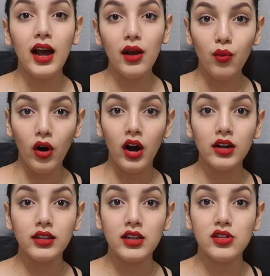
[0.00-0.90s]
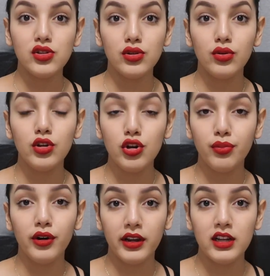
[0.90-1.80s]
I walked into
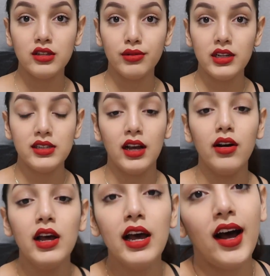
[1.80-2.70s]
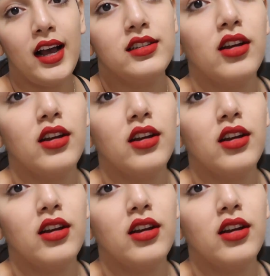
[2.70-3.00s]
Newport Kids Resale, I